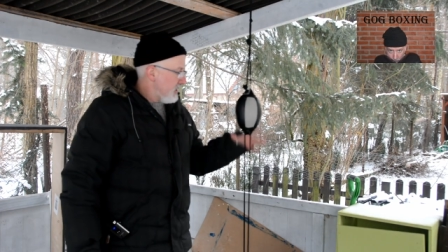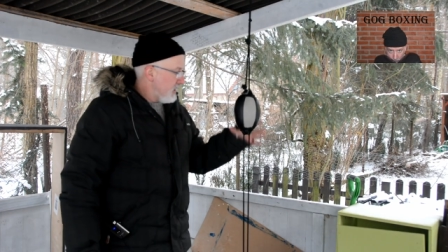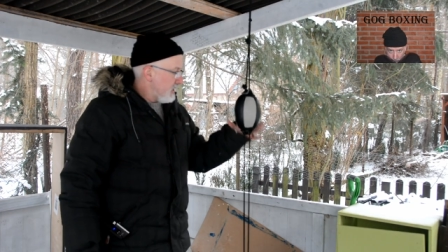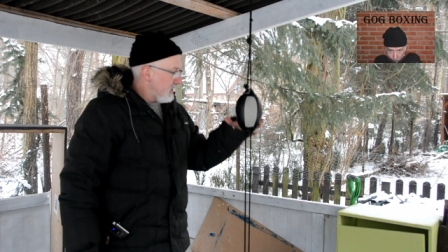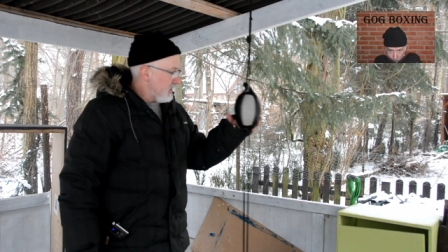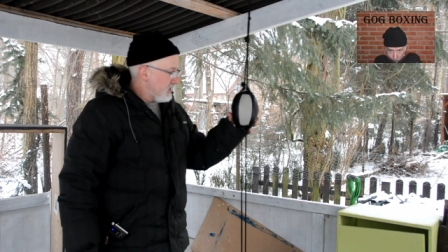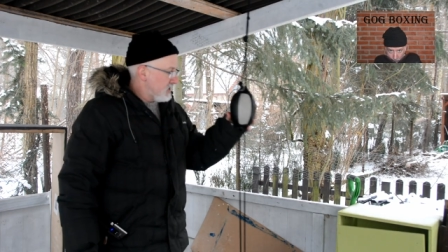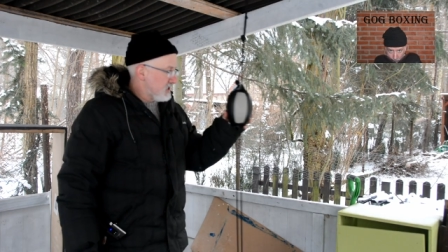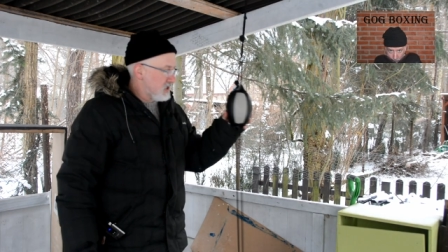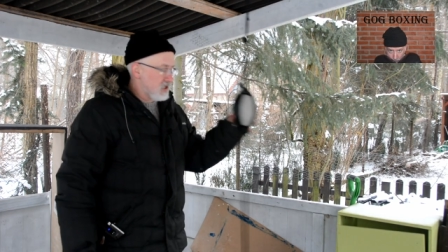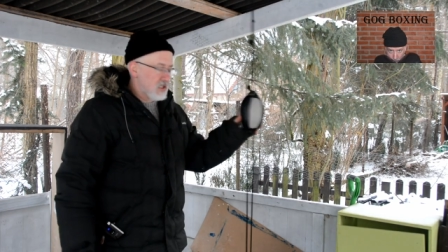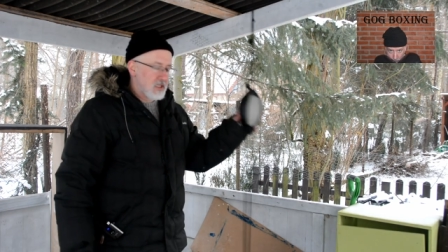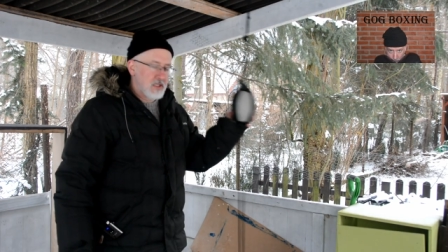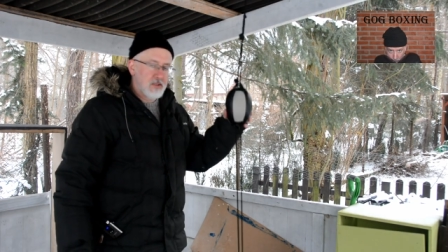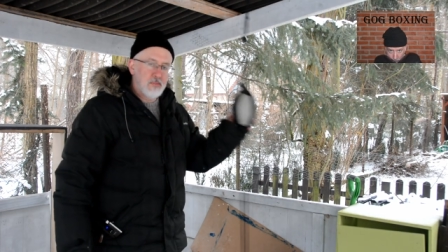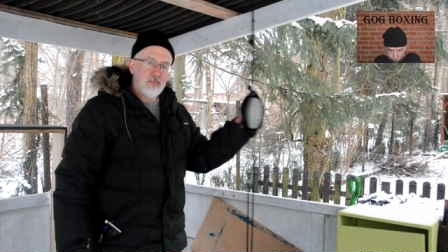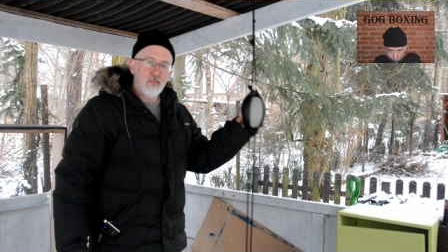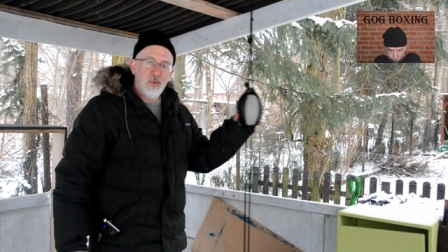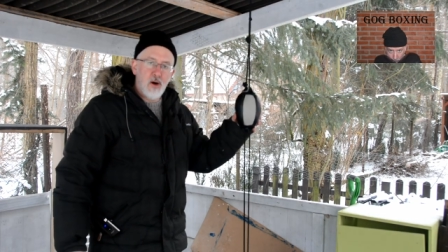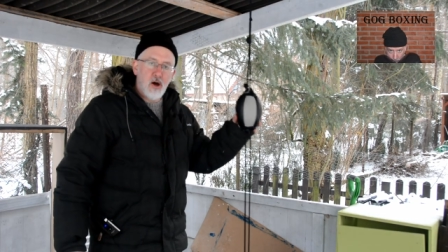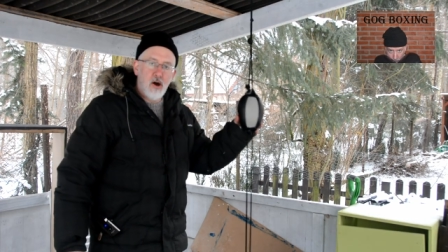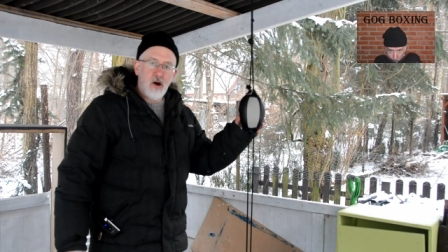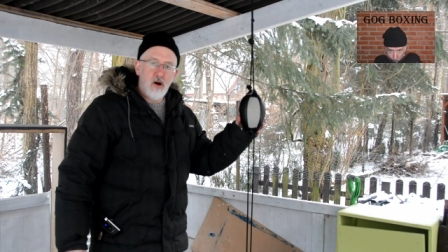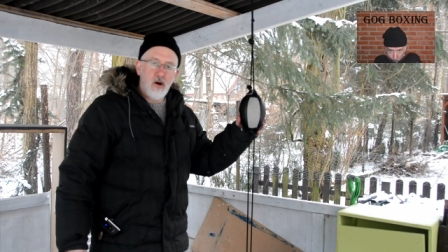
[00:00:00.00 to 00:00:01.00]
it's
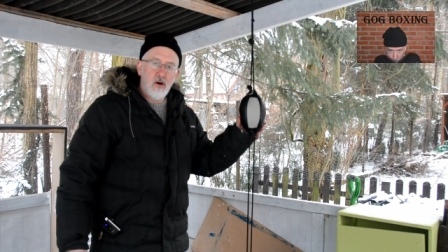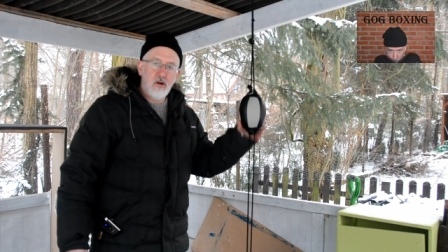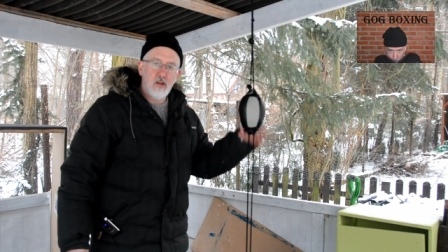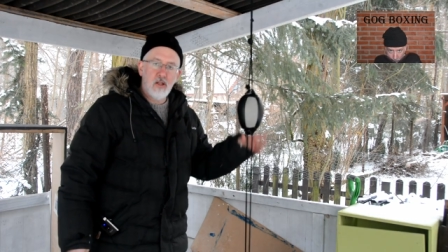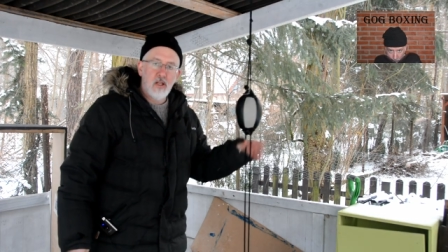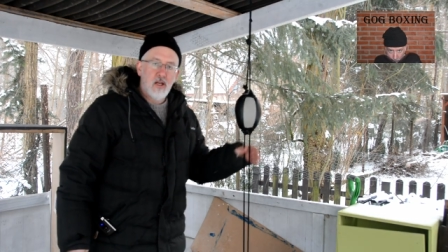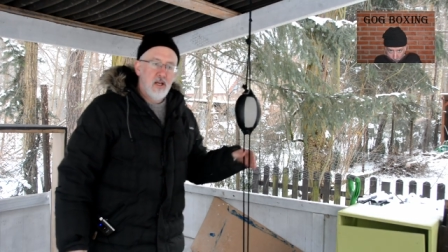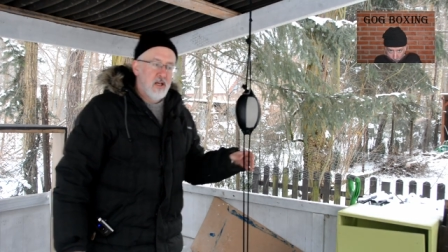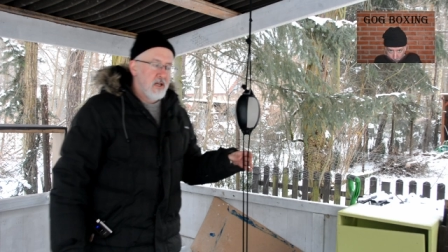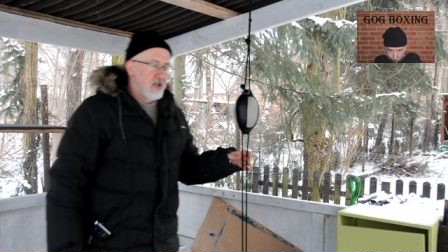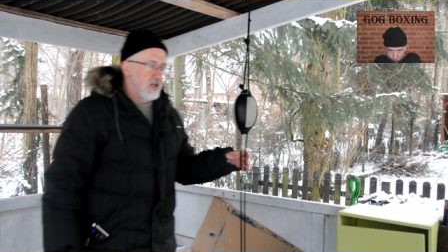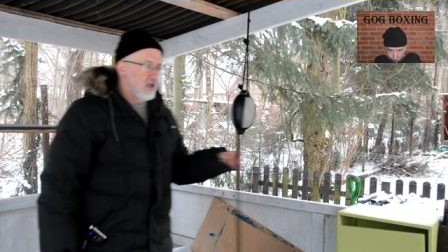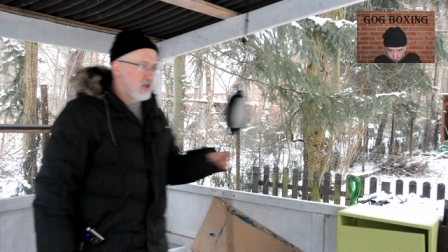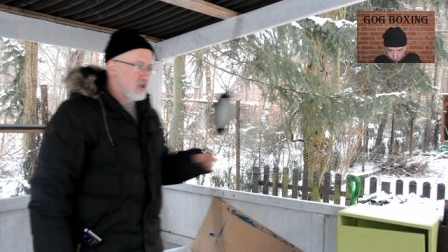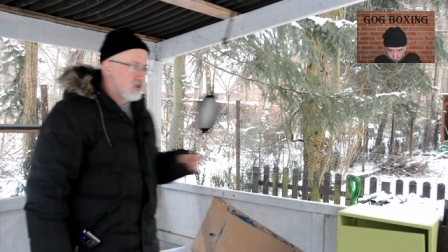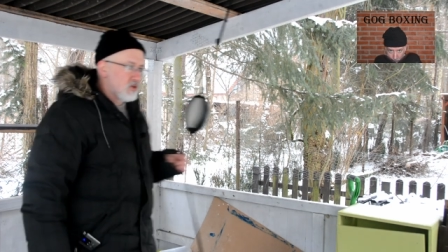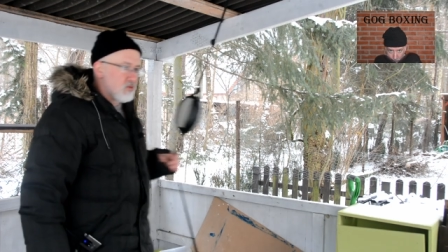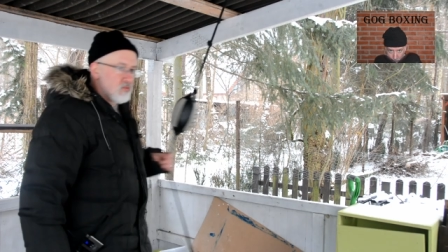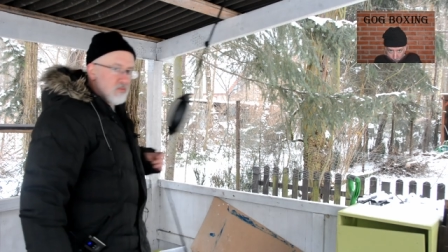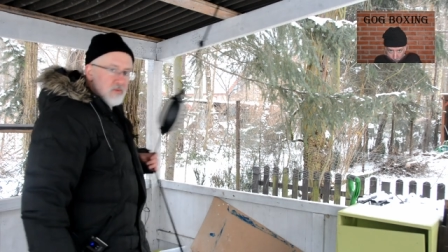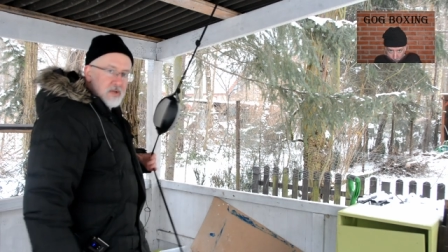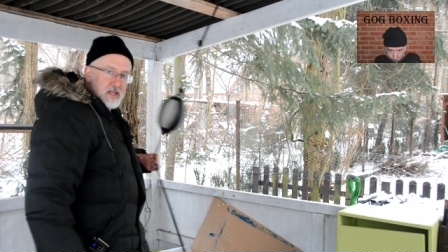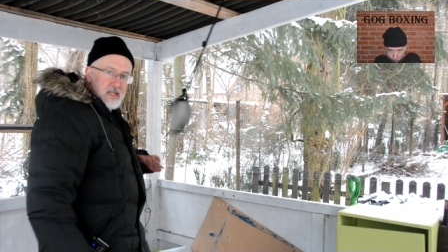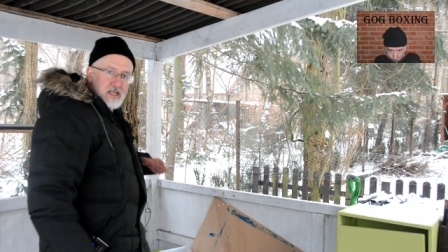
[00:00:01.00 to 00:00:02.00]
small,
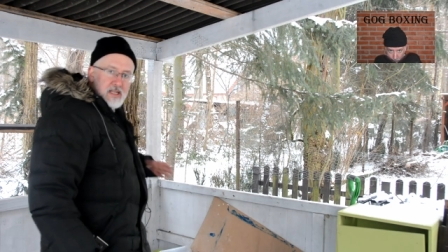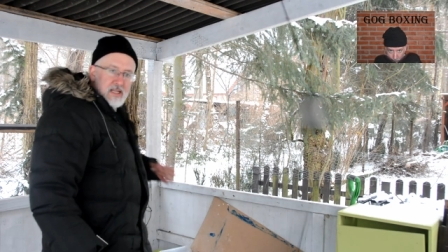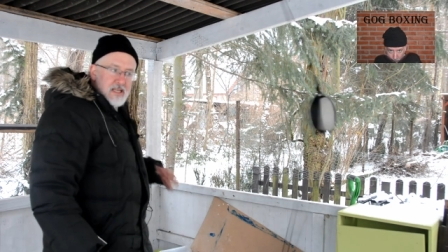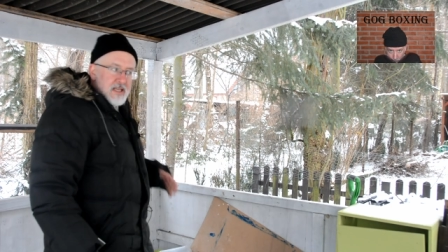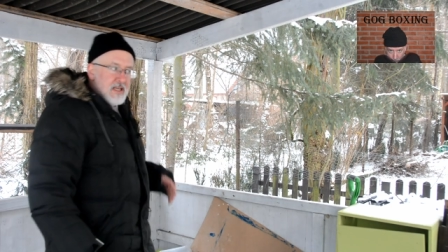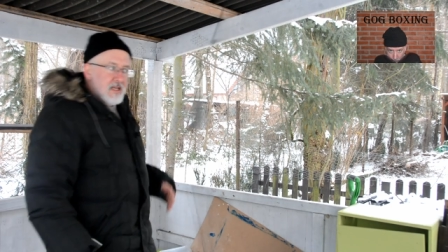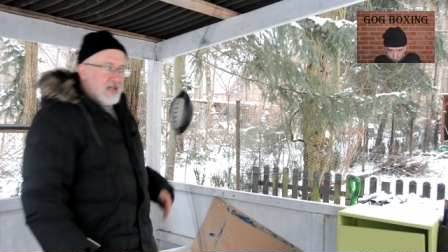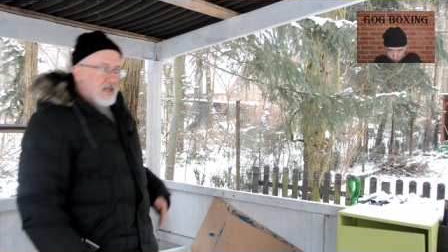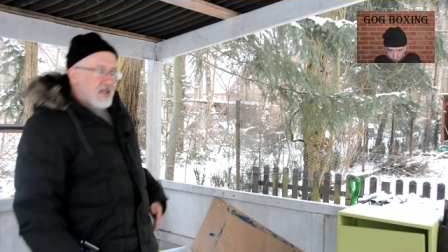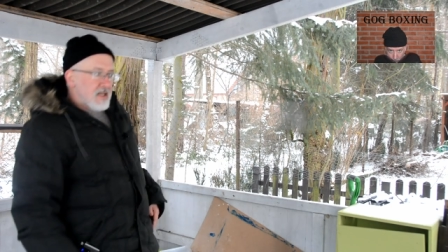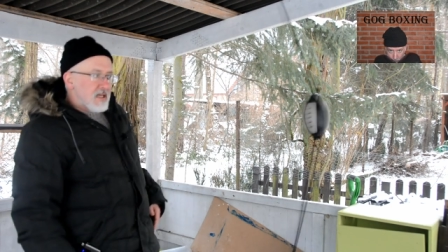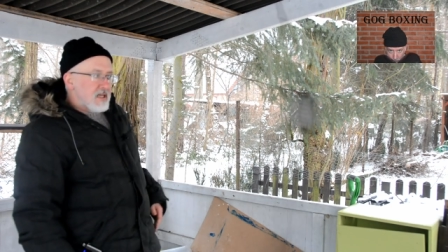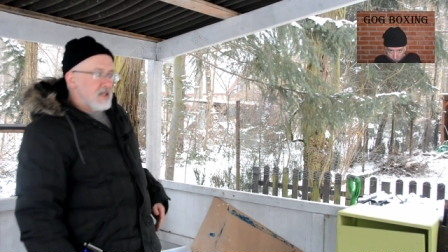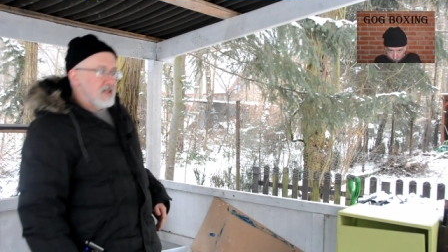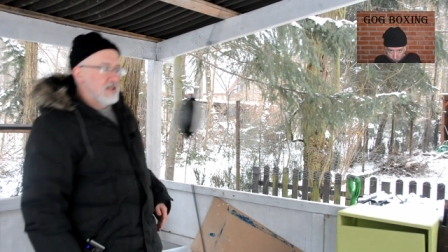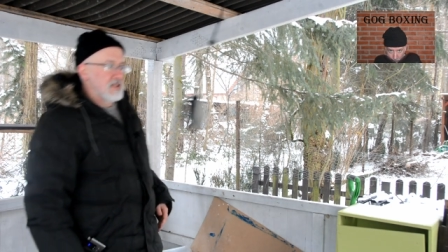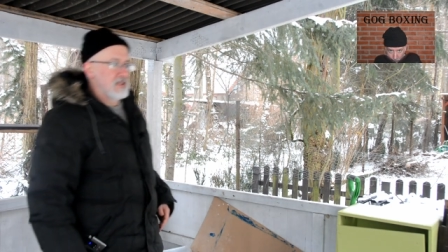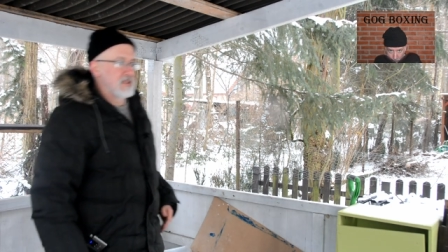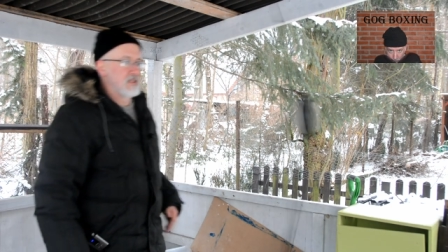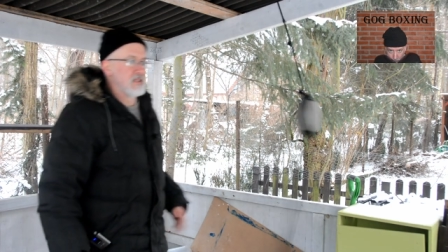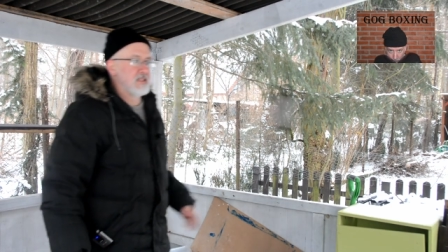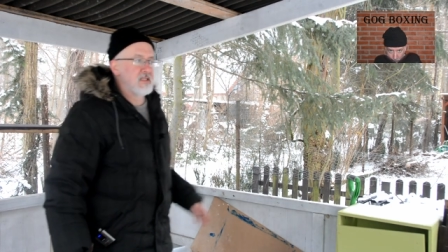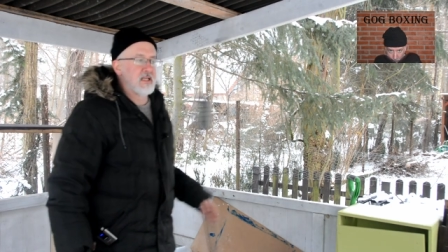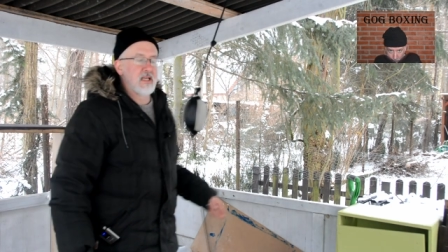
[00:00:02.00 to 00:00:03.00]
it's really
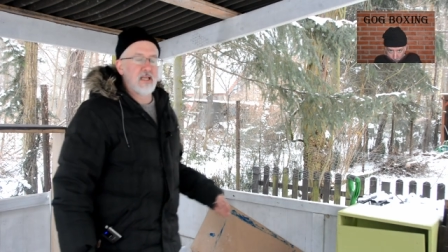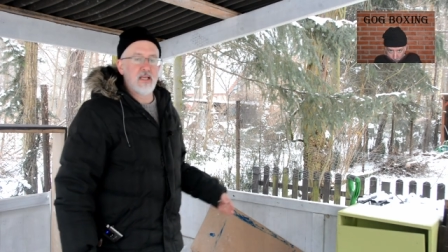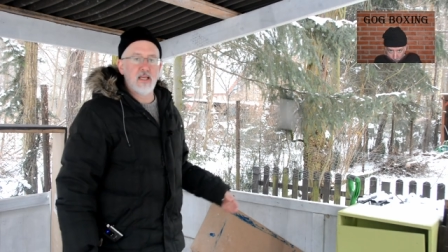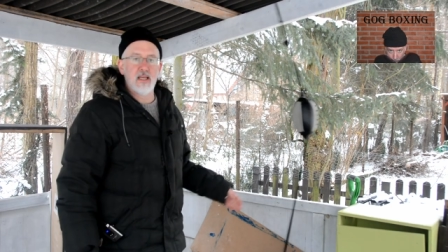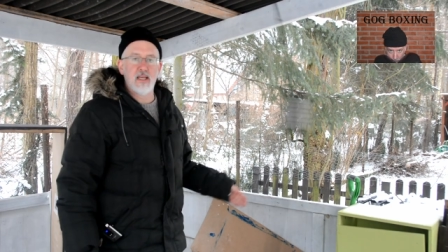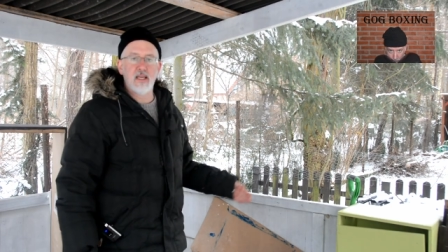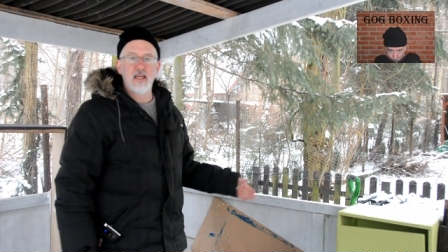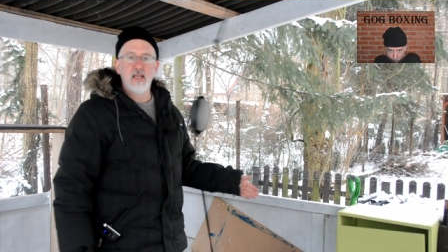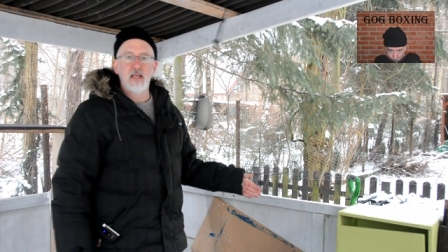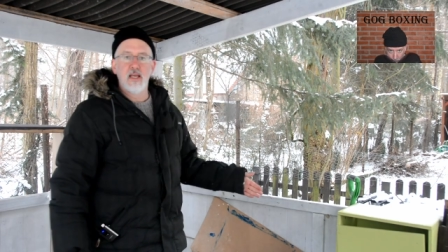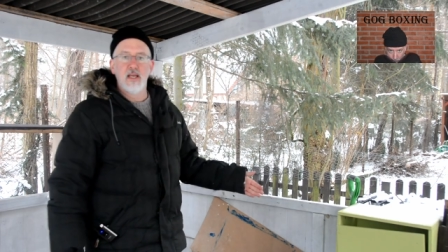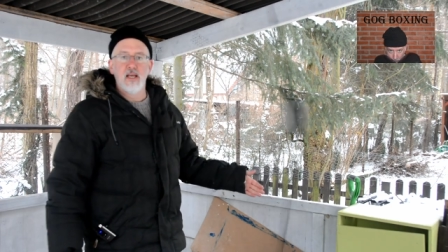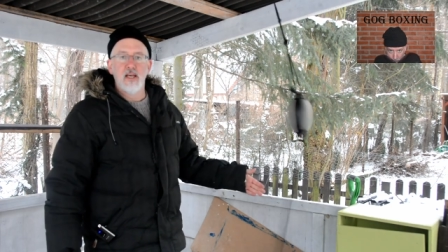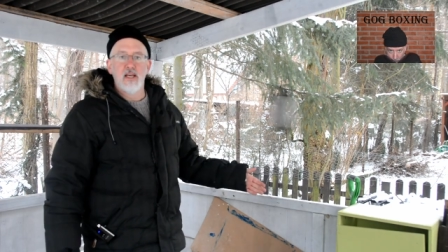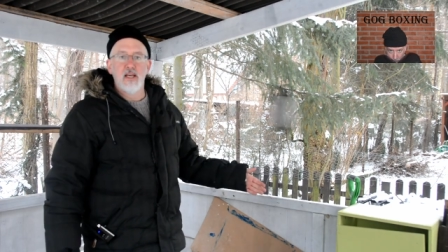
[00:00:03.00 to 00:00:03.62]
zingy,